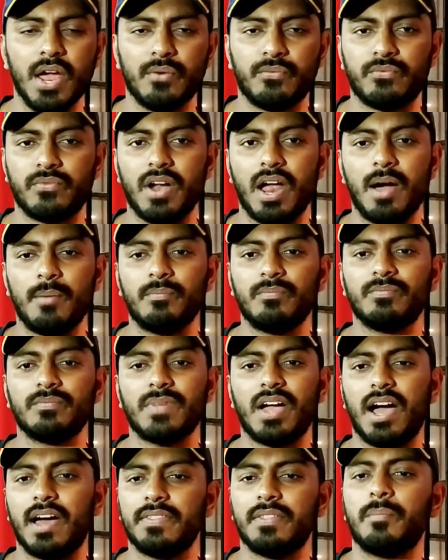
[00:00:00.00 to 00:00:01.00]

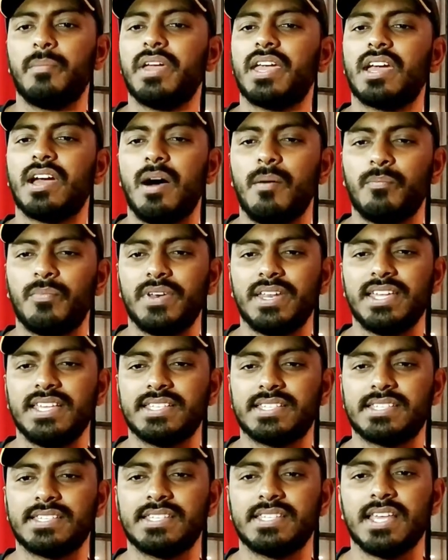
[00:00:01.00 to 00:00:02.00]
from other big
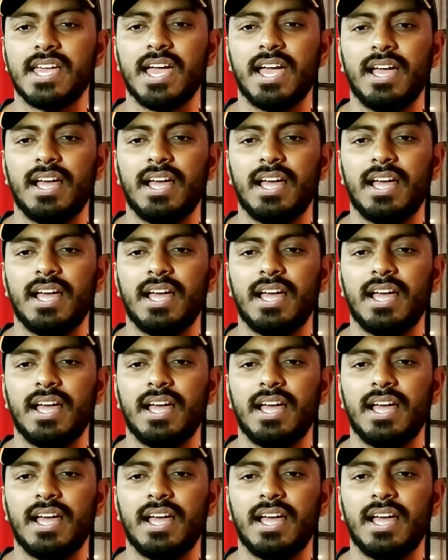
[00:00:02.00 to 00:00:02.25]
companies.